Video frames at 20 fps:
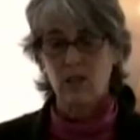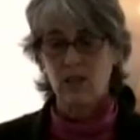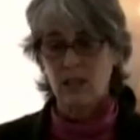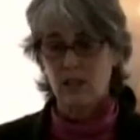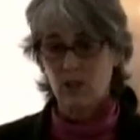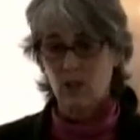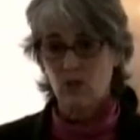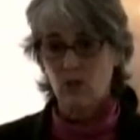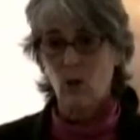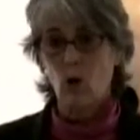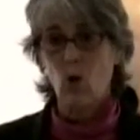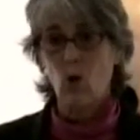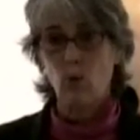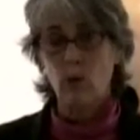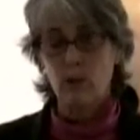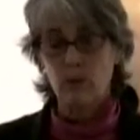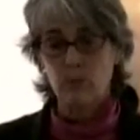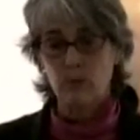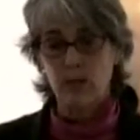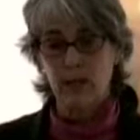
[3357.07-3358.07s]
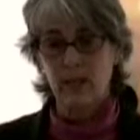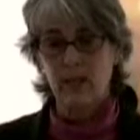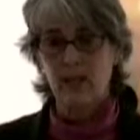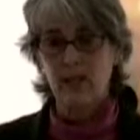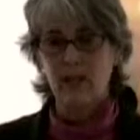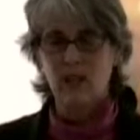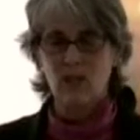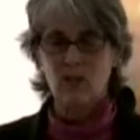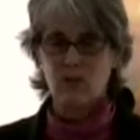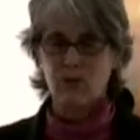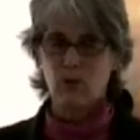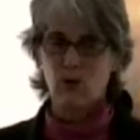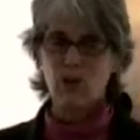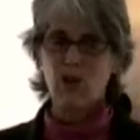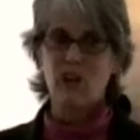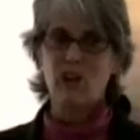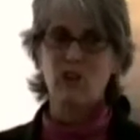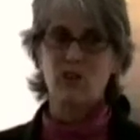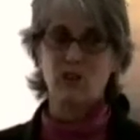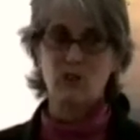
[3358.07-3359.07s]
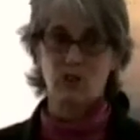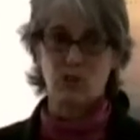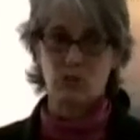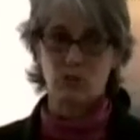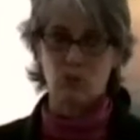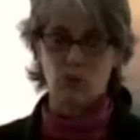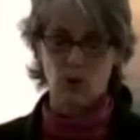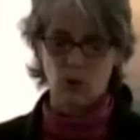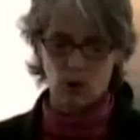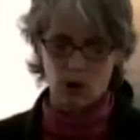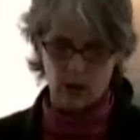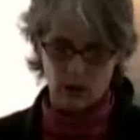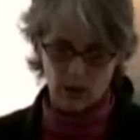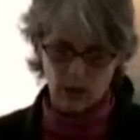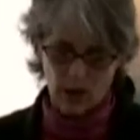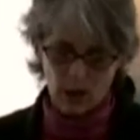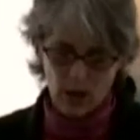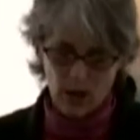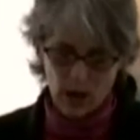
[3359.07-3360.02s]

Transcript: Nice whole wheat bread, $4 or more.